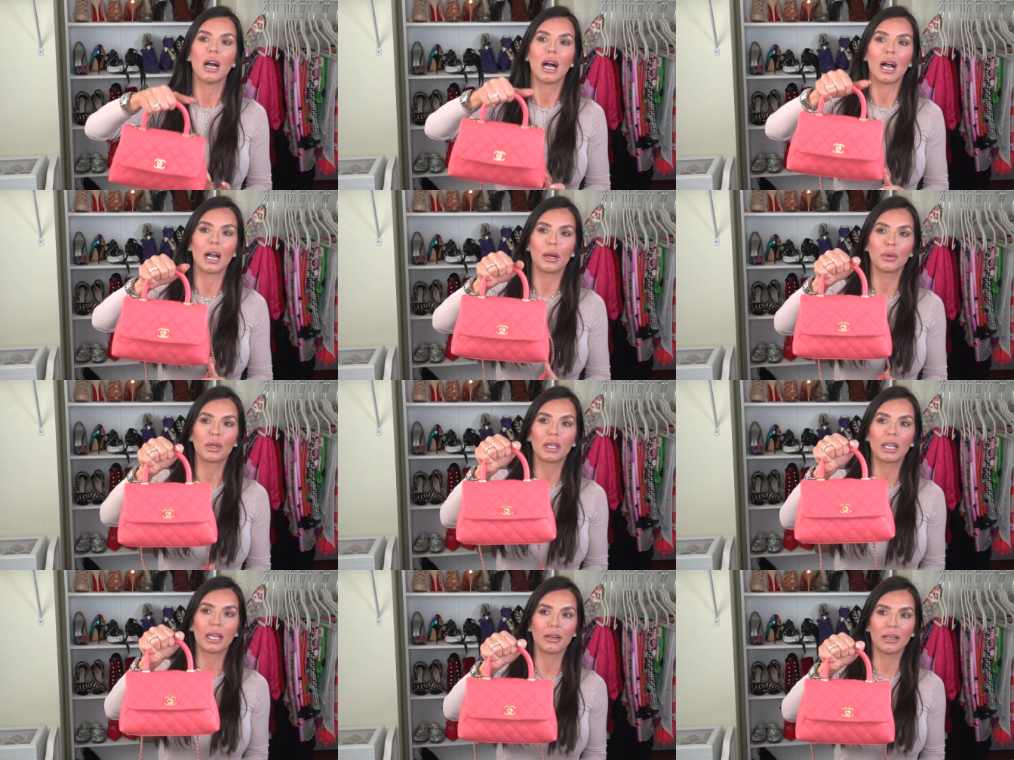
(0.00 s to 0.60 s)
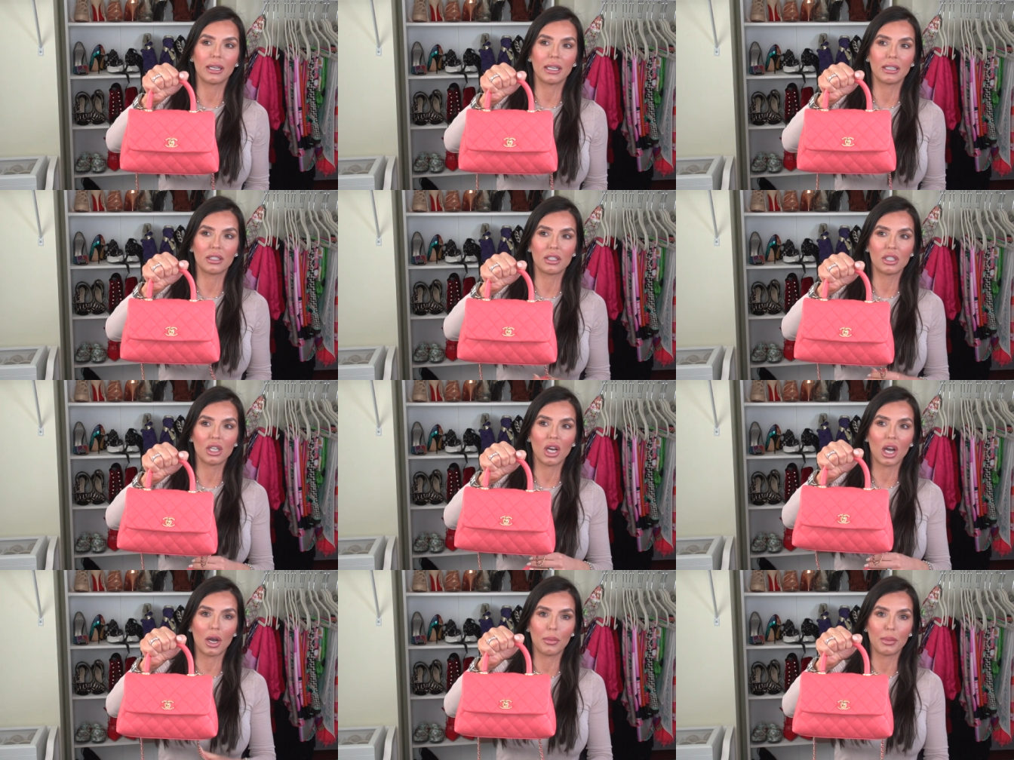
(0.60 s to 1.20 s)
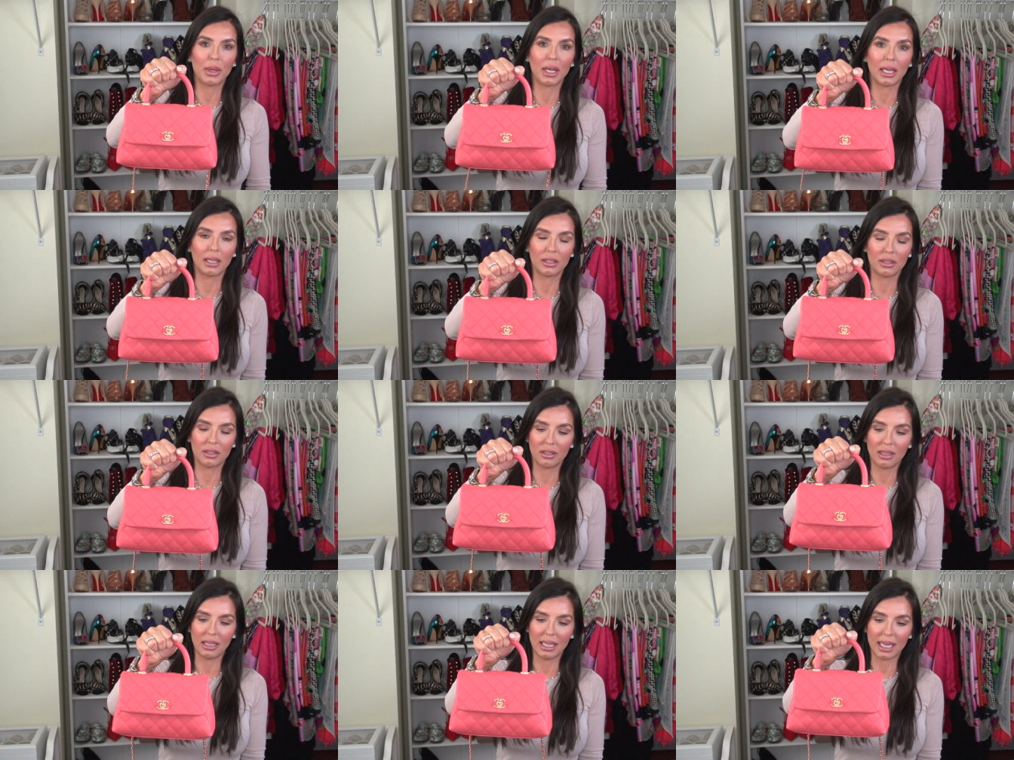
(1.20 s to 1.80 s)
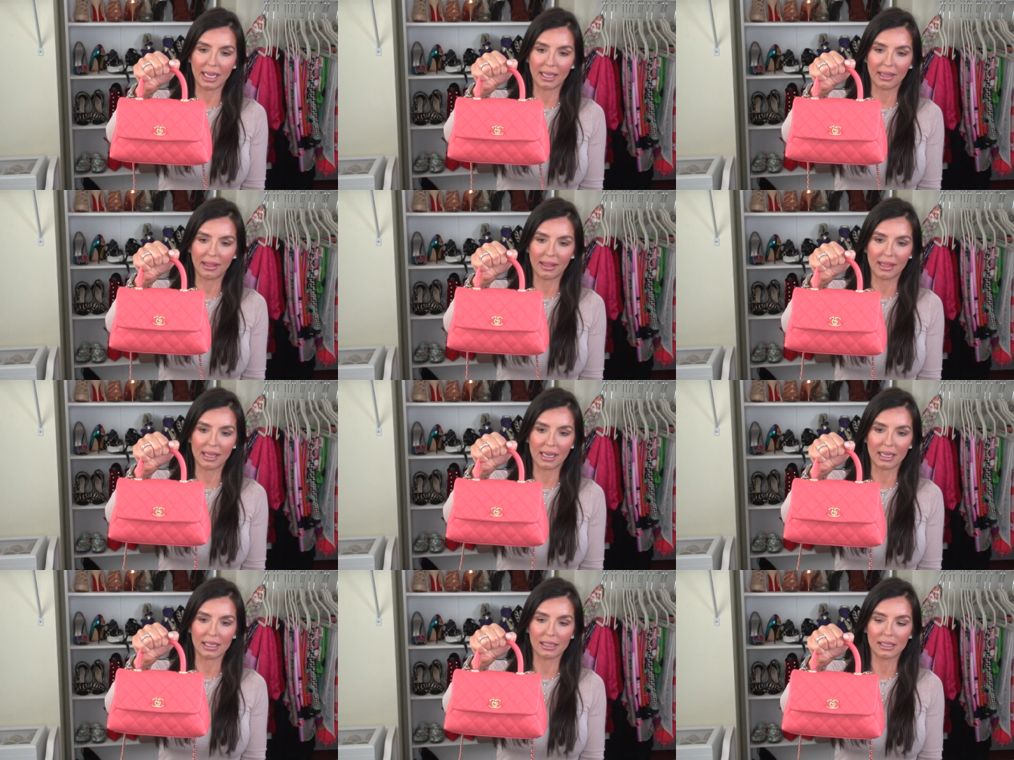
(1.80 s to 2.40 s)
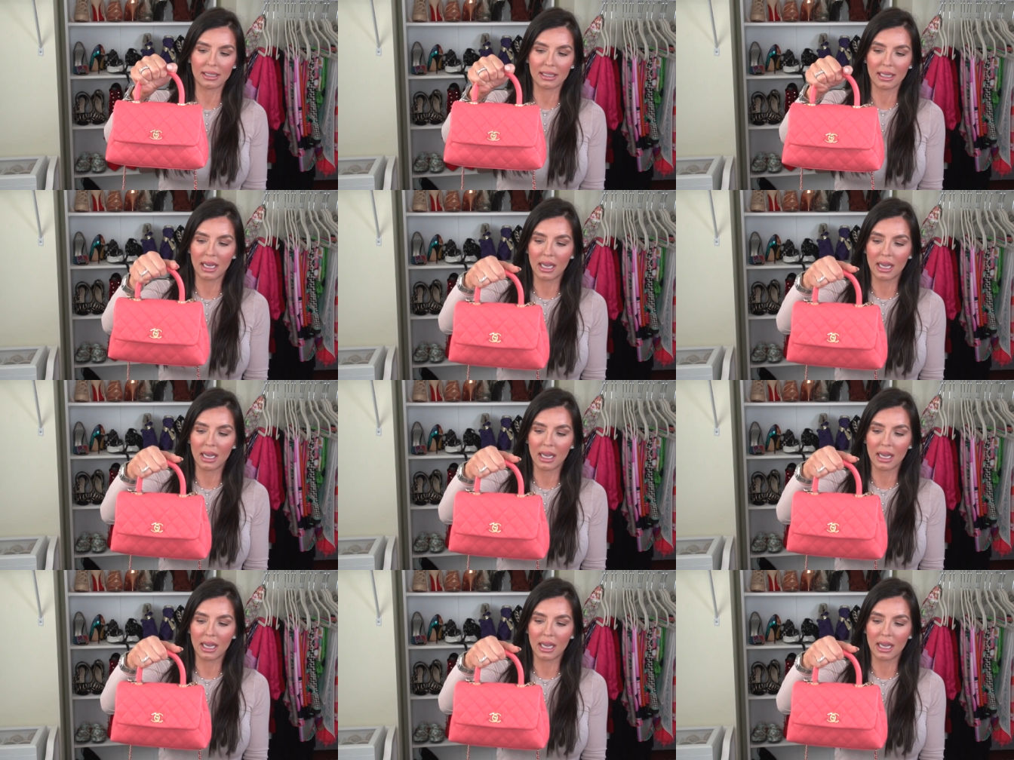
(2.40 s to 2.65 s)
I will carry it top handle like this.